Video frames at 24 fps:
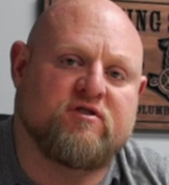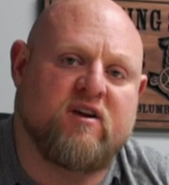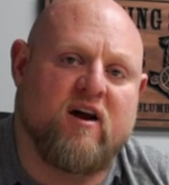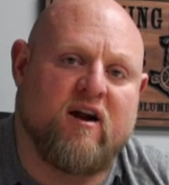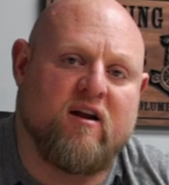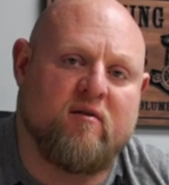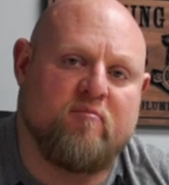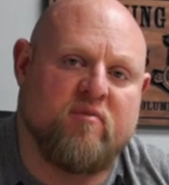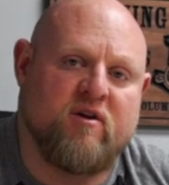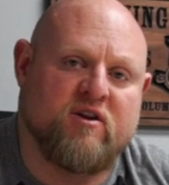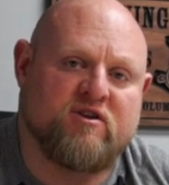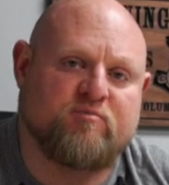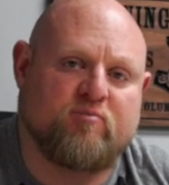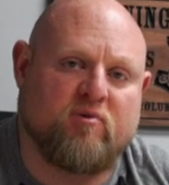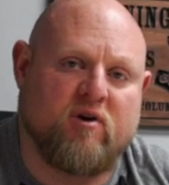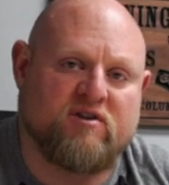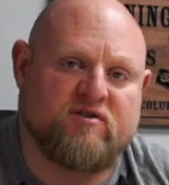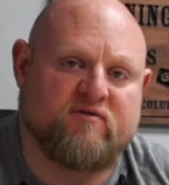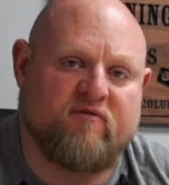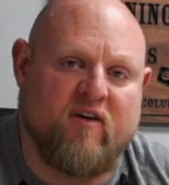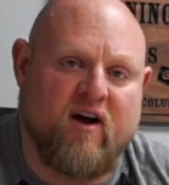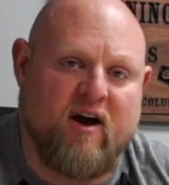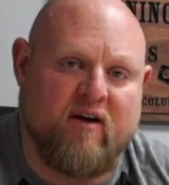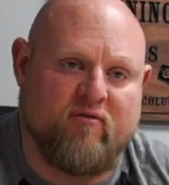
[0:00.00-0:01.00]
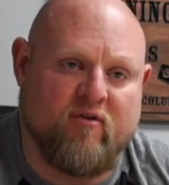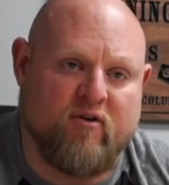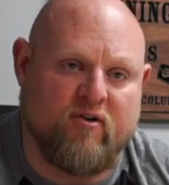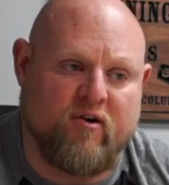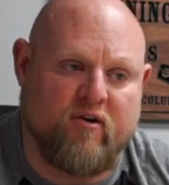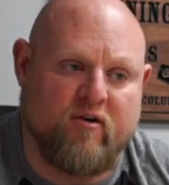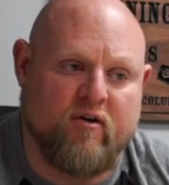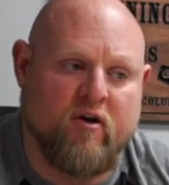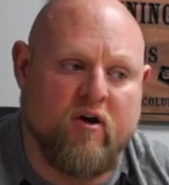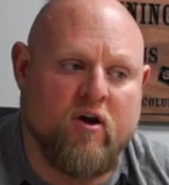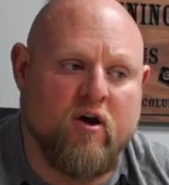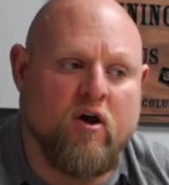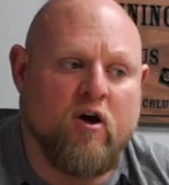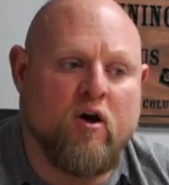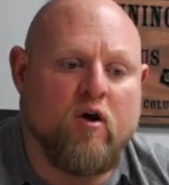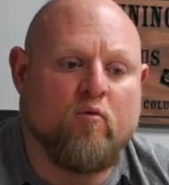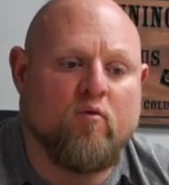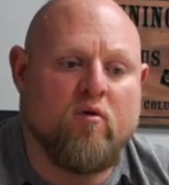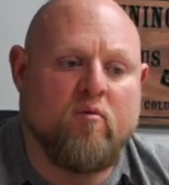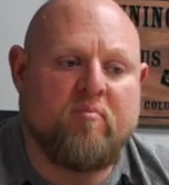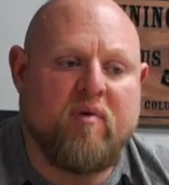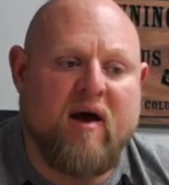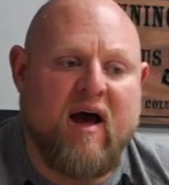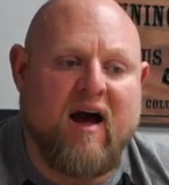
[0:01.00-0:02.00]
guy to bench press 500.
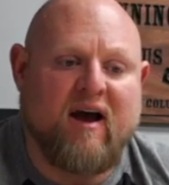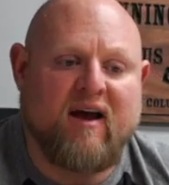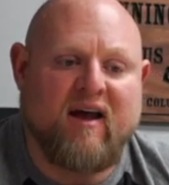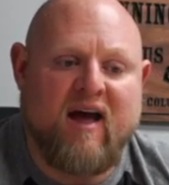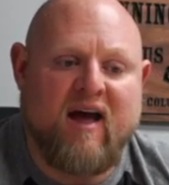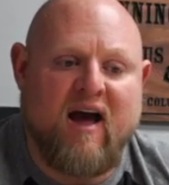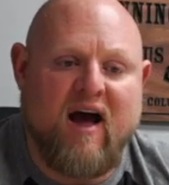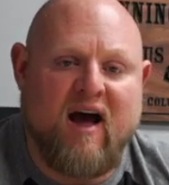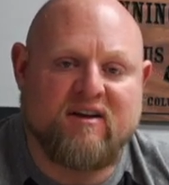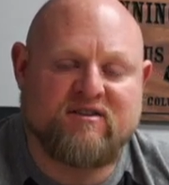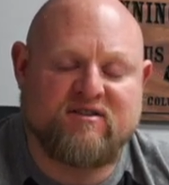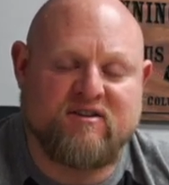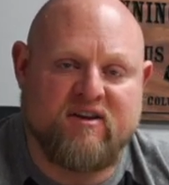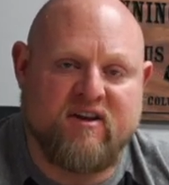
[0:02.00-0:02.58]
When Pat Casey